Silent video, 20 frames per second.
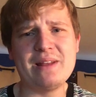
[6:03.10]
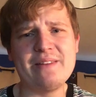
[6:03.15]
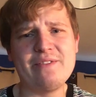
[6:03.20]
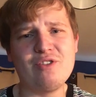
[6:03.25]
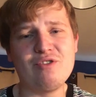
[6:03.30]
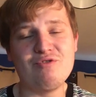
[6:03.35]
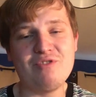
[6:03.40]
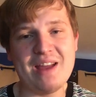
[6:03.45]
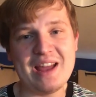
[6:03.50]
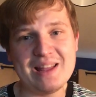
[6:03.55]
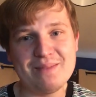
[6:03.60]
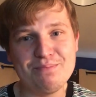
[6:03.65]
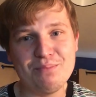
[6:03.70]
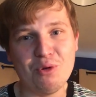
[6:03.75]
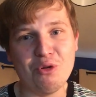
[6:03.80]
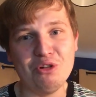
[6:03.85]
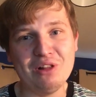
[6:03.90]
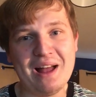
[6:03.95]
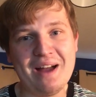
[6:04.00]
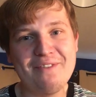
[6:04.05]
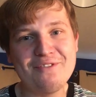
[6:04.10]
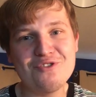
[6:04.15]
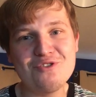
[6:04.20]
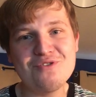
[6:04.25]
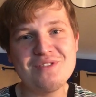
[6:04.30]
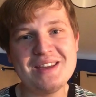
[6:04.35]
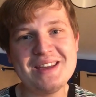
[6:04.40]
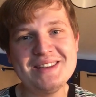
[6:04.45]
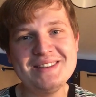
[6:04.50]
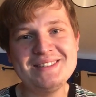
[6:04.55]
of a Red Bull
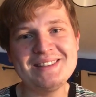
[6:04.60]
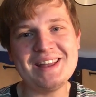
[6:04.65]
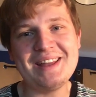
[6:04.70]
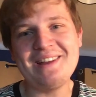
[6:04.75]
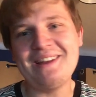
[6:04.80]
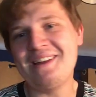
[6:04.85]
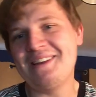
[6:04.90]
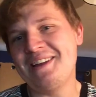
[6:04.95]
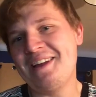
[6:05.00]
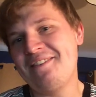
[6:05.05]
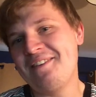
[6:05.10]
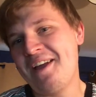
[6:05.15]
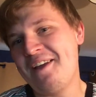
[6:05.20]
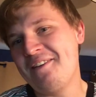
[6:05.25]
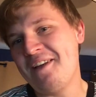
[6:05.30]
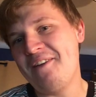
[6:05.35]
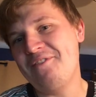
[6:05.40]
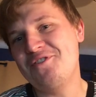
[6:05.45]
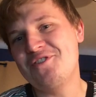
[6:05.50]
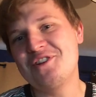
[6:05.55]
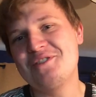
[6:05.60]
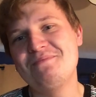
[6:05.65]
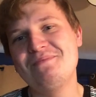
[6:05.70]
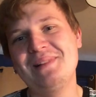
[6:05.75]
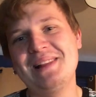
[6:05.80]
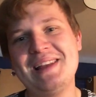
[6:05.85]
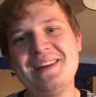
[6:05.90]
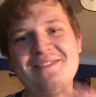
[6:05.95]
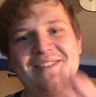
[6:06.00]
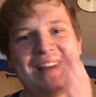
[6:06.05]
aftertaste, if you can
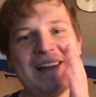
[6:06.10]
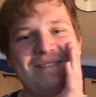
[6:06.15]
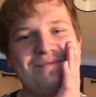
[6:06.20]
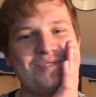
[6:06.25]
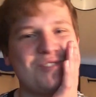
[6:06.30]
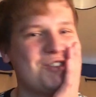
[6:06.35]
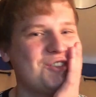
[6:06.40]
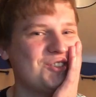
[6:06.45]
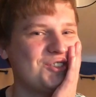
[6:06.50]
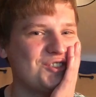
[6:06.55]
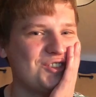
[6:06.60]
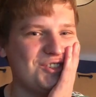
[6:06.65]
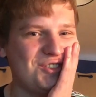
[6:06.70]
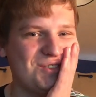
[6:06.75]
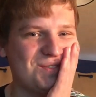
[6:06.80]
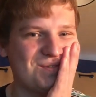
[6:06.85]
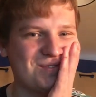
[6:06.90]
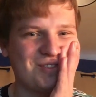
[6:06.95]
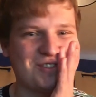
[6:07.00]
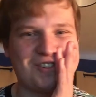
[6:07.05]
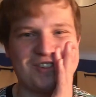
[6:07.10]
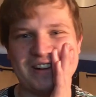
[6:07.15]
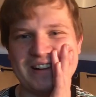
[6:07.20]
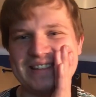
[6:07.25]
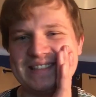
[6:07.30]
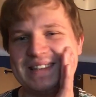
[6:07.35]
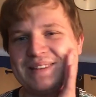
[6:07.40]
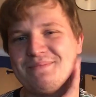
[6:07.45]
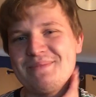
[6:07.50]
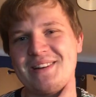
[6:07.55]
believe that, which is just
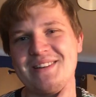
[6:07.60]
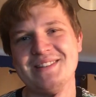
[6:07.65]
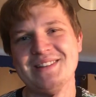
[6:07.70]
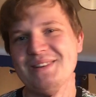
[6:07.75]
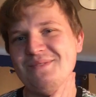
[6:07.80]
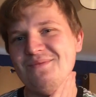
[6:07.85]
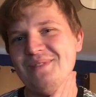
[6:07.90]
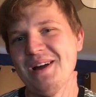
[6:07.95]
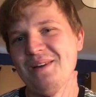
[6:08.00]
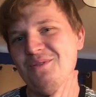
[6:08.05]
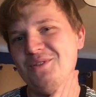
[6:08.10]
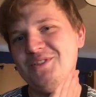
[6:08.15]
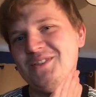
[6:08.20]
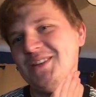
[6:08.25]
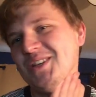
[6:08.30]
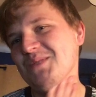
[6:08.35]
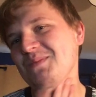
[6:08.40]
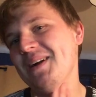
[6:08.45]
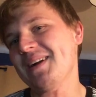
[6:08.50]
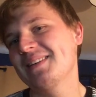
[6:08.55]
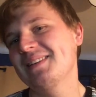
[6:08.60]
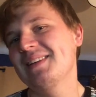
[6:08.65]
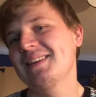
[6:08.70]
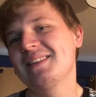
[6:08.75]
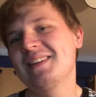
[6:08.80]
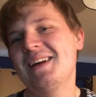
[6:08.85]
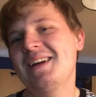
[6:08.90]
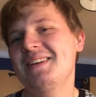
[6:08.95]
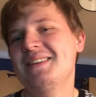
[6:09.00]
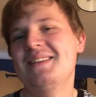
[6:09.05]
crazy because I wasn't
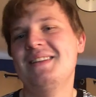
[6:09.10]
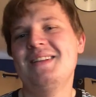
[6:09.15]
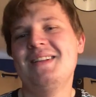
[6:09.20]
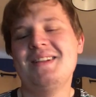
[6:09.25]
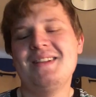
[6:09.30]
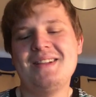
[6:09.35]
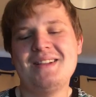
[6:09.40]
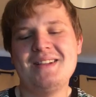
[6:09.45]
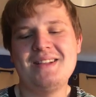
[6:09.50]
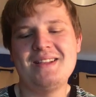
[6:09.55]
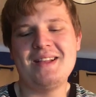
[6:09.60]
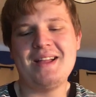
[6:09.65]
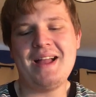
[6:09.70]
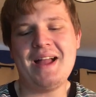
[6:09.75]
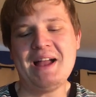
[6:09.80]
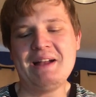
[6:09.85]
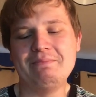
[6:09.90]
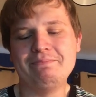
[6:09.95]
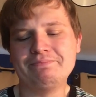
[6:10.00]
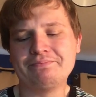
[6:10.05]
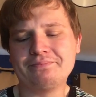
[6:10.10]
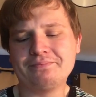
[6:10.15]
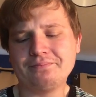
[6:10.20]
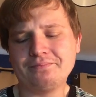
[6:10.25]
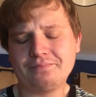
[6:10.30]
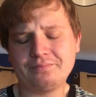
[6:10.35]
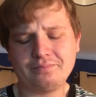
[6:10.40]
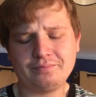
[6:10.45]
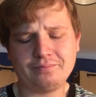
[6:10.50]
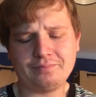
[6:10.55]
expecting that.
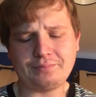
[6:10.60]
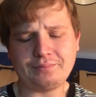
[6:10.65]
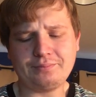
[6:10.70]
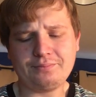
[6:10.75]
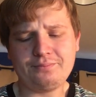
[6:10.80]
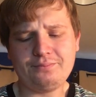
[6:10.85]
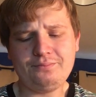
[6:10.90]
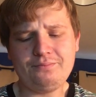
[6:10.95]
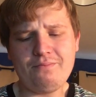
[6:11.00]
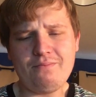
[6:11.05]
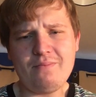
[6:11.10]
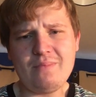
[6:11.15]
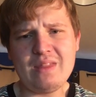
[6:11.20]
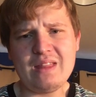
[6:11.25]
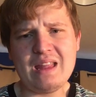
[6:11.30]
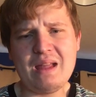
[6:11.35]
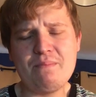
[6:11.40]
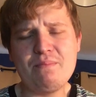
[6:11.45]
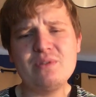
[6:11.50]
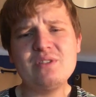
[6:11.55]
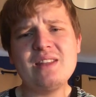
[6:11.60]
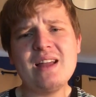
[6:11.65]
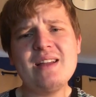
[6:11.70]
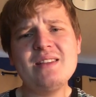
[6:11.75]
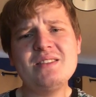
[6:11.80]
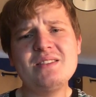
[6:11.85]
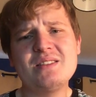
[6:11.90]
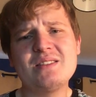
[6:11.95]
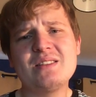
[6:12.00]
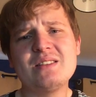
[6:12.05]
But
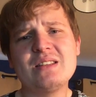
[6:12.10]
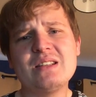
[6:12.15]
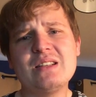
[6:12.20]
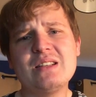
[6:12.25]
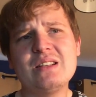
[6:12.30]
that's